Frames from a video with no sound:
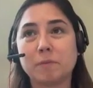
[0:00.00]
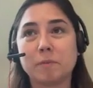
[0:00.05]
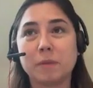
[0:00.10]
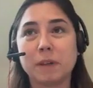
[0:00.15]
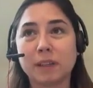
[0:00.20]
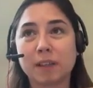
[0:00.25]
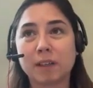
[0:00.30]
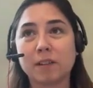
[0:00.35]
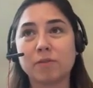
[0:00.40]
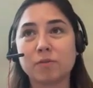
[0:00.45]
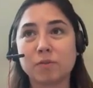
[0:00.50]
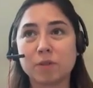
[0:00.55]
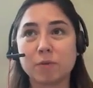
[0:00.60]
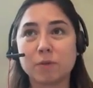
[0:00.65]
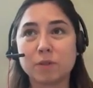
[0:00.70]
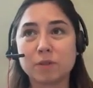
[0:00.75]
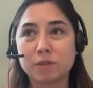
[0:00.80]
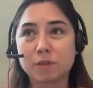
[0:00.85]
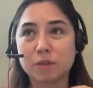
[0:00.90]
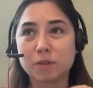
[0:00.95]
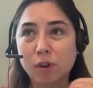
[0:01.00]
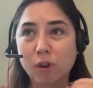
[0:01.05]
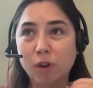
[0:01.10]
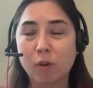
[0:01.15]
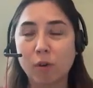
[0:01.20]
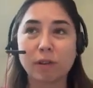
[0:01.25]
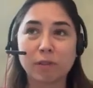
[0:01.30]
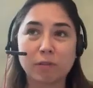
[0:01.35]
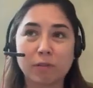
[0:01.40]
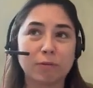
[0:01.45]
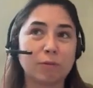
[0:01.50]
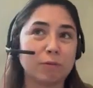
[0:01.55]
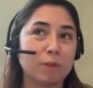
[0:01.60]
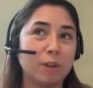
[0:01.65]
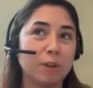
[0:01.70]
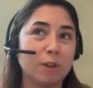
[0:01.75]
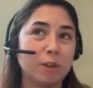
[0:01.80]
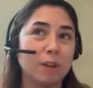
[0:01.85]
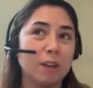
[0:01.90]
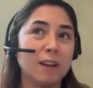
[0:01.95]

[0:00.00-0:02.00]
when my country was going through